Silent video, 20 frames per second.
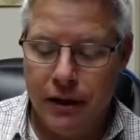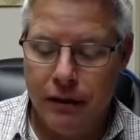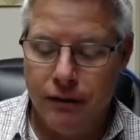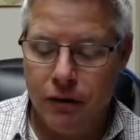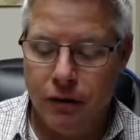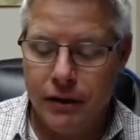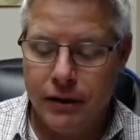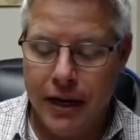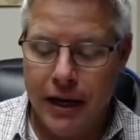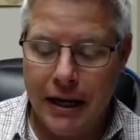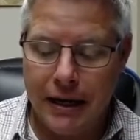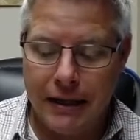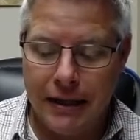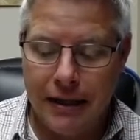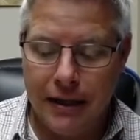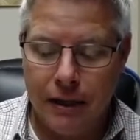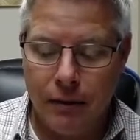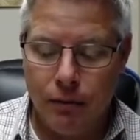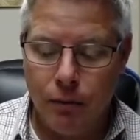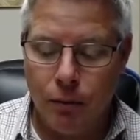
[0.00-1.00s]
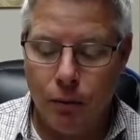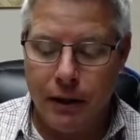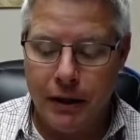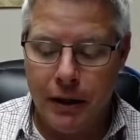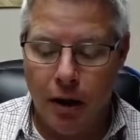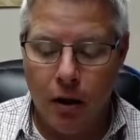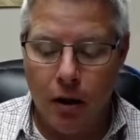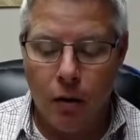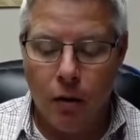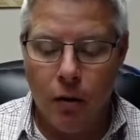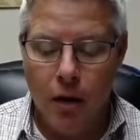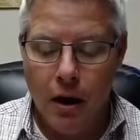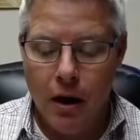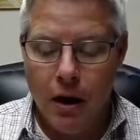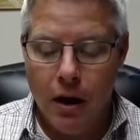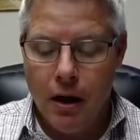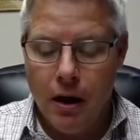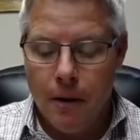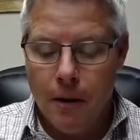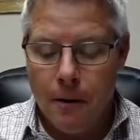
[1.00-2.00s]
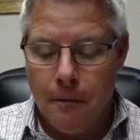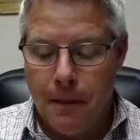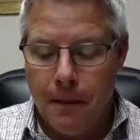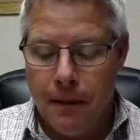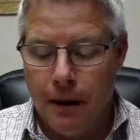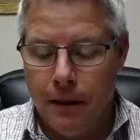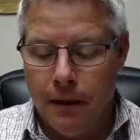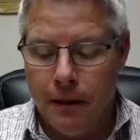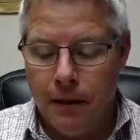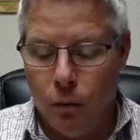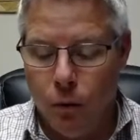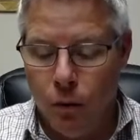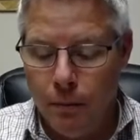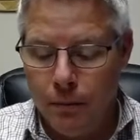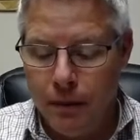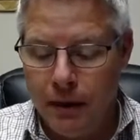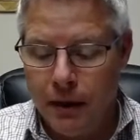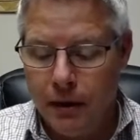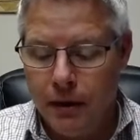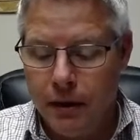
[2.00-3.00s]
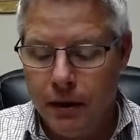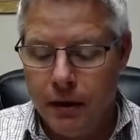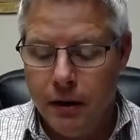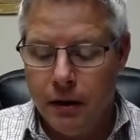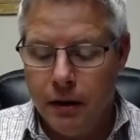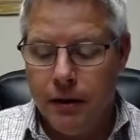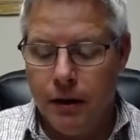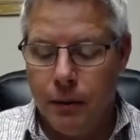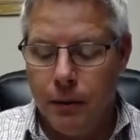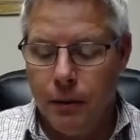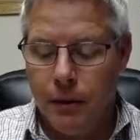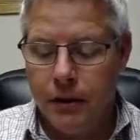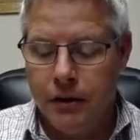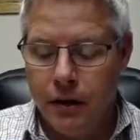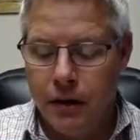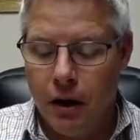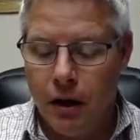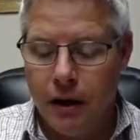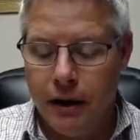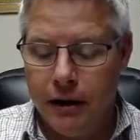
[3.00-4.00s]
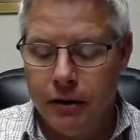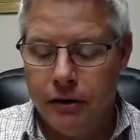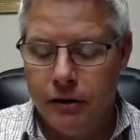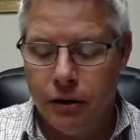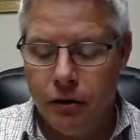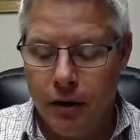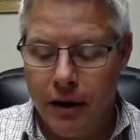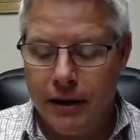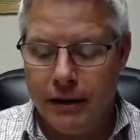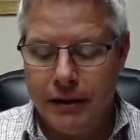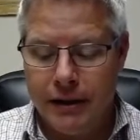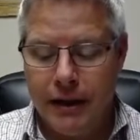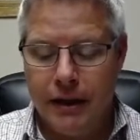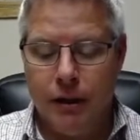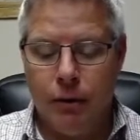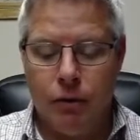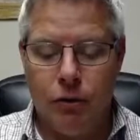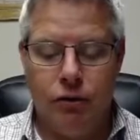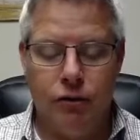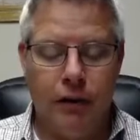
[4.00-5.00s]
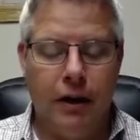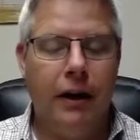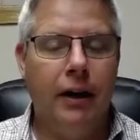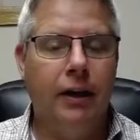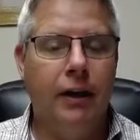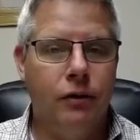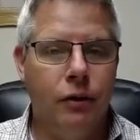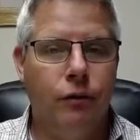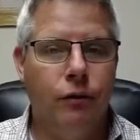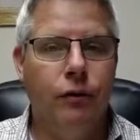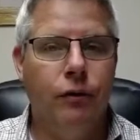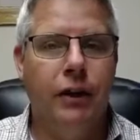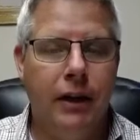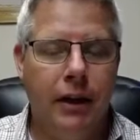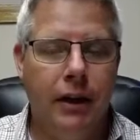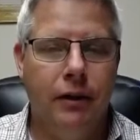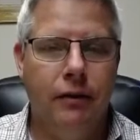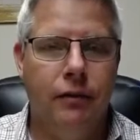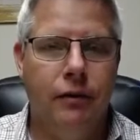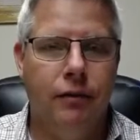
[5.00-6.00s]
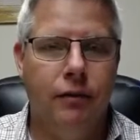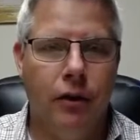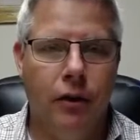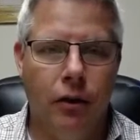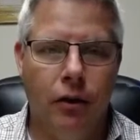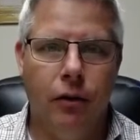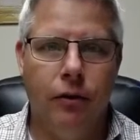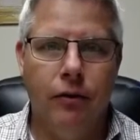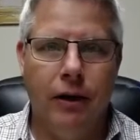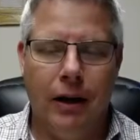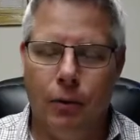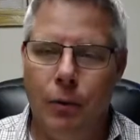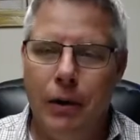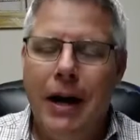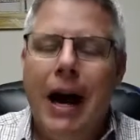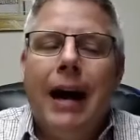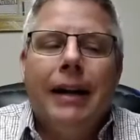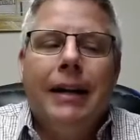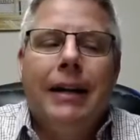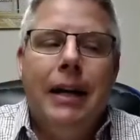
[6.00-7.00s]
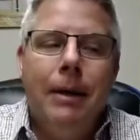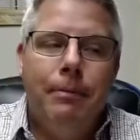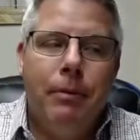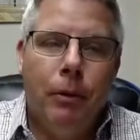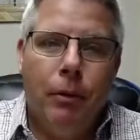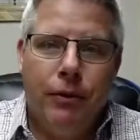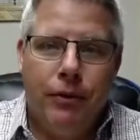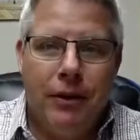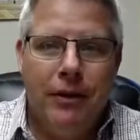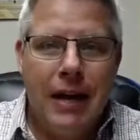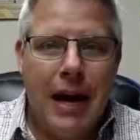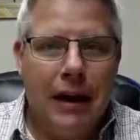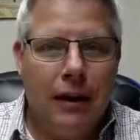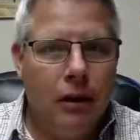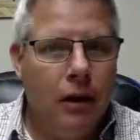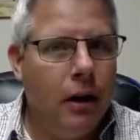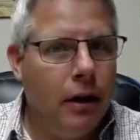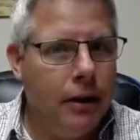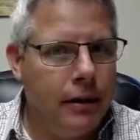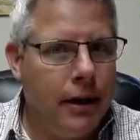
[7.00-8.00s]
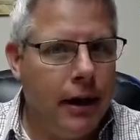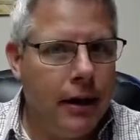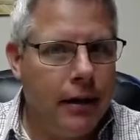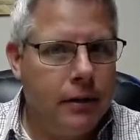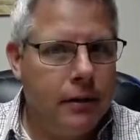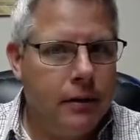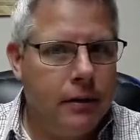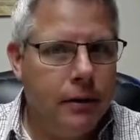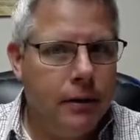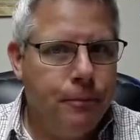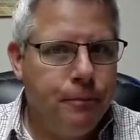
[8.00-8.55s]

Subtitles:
verse 18, when we know that the woman that we saw is the great city which reigns over the kings of the earth. Like, we got to keep it within that context.